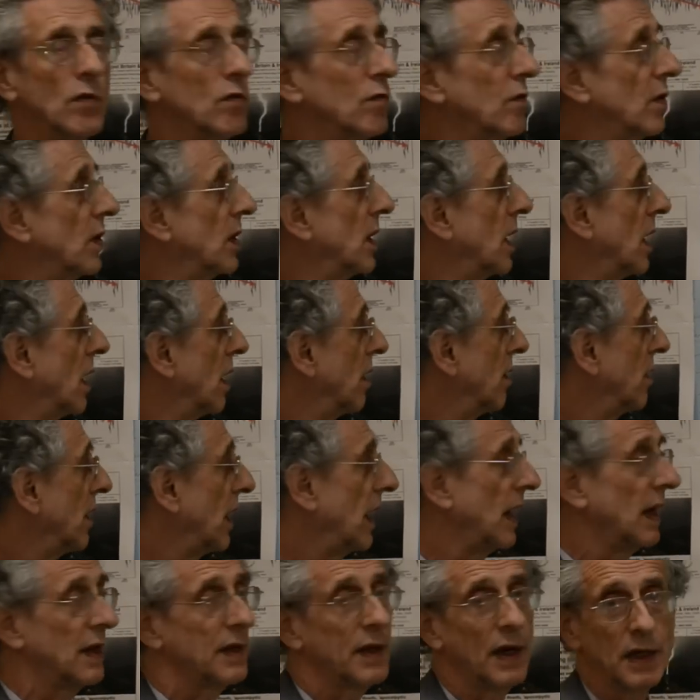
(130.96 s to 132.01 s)
forth, and
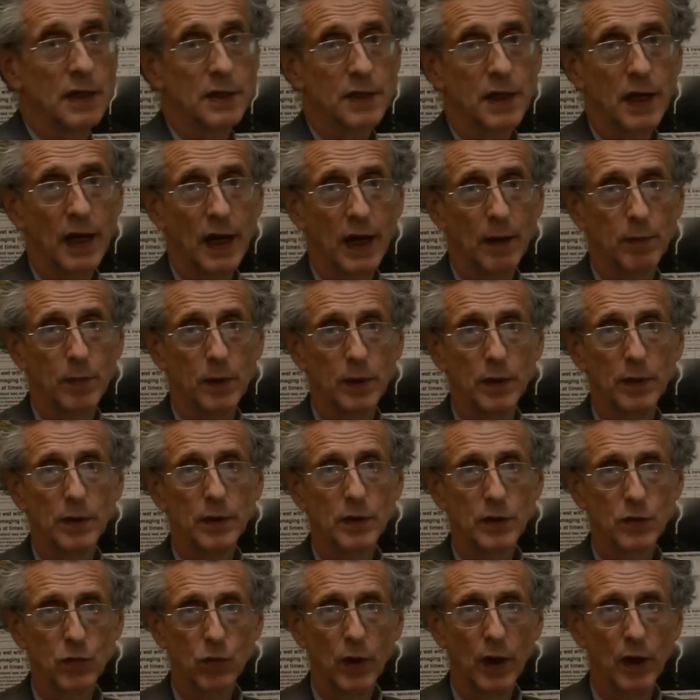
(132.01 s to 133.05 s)
that has happened
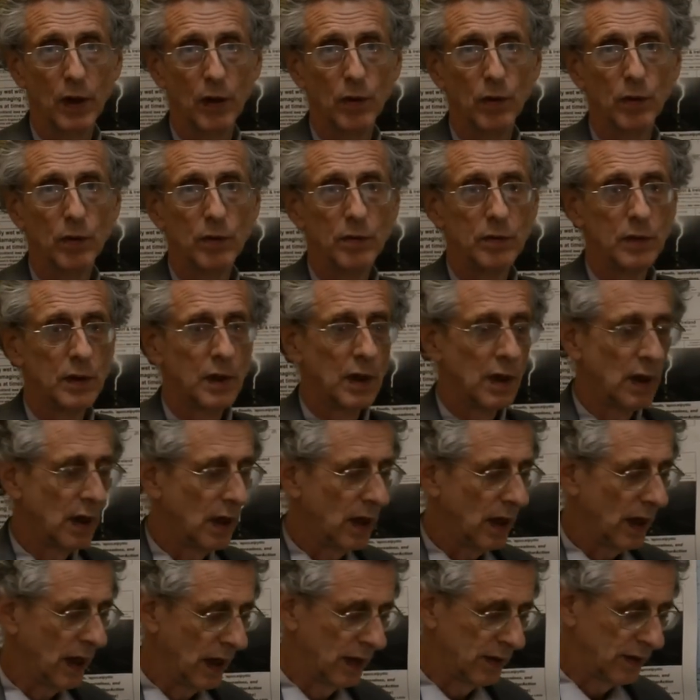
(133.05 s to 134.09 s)
as well.
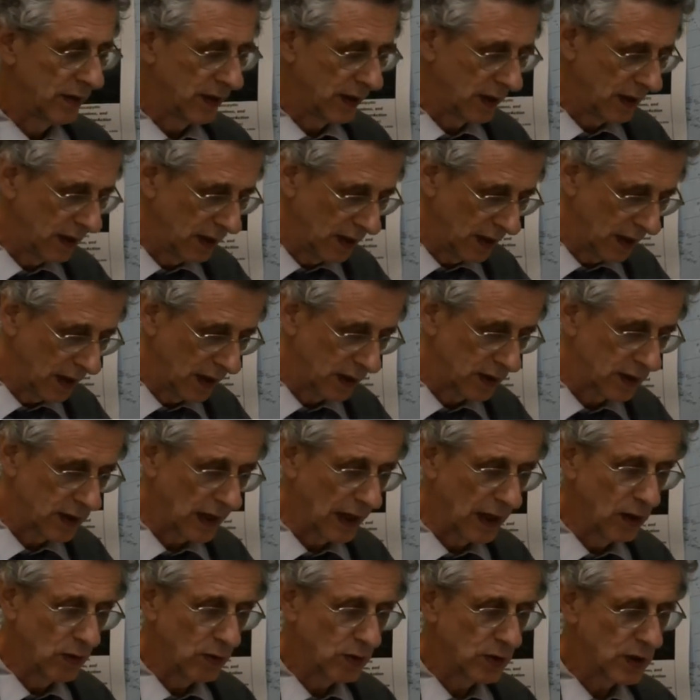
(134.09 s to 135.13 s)
And the
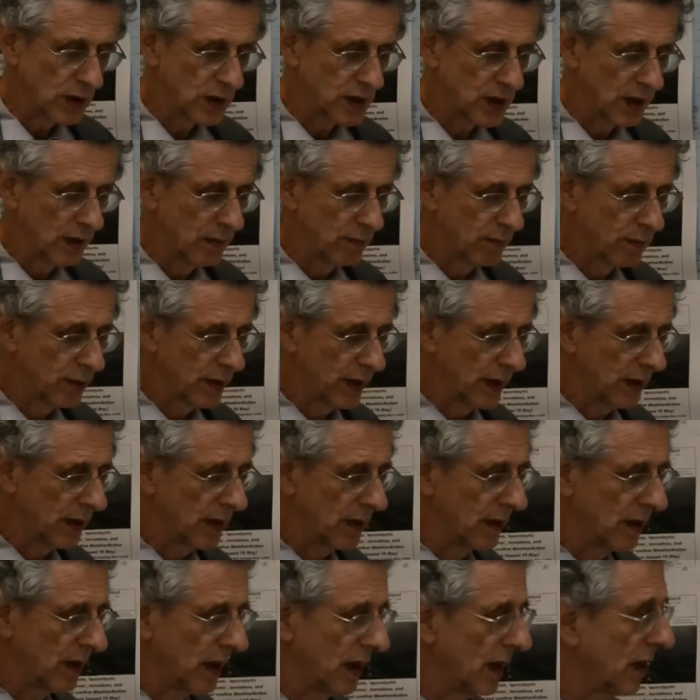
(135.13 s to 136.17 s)
deluges in
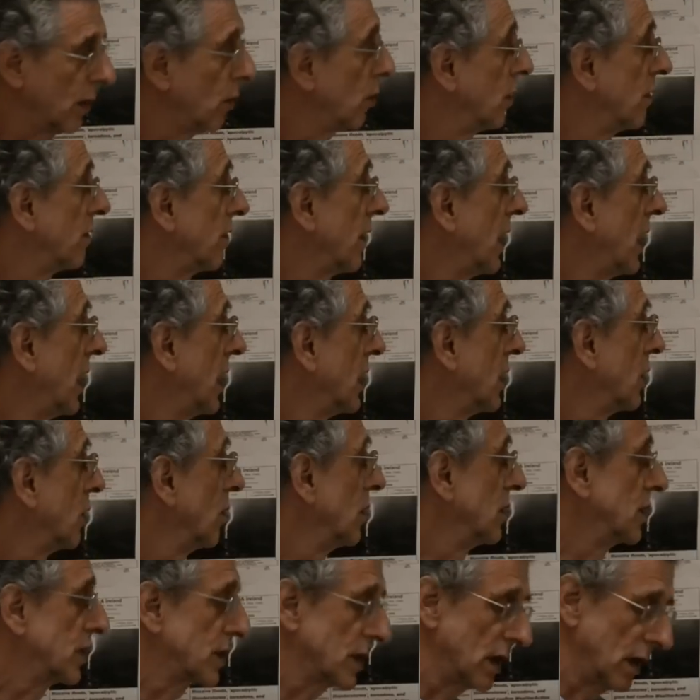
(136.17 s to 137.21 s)
Britain with
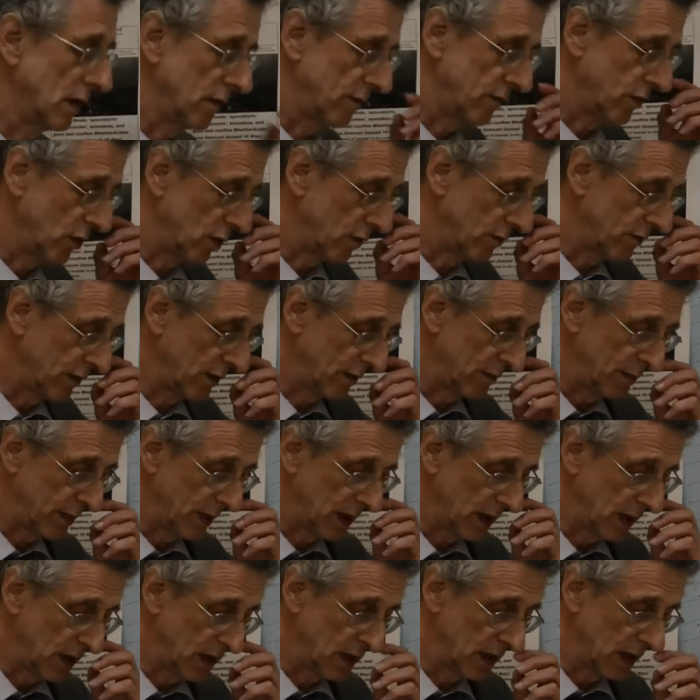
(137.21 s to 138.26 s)
hail and so forth have
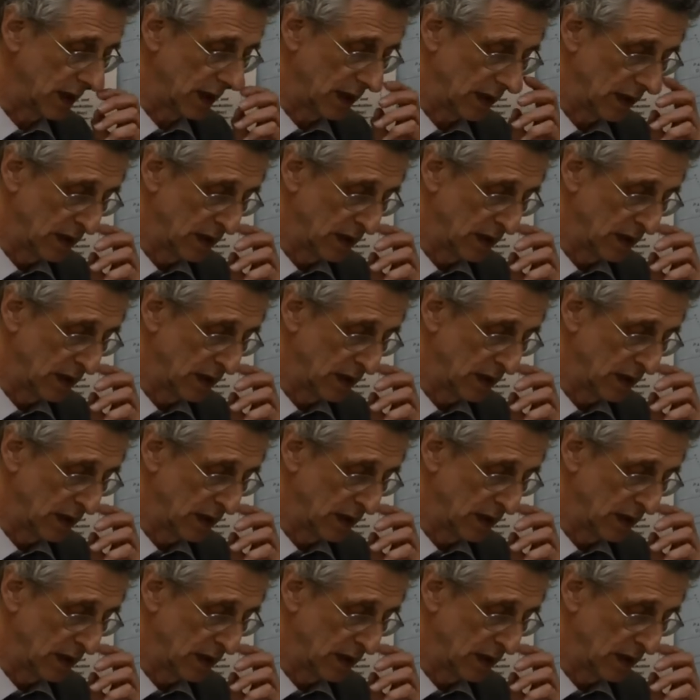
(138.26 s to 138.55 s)
been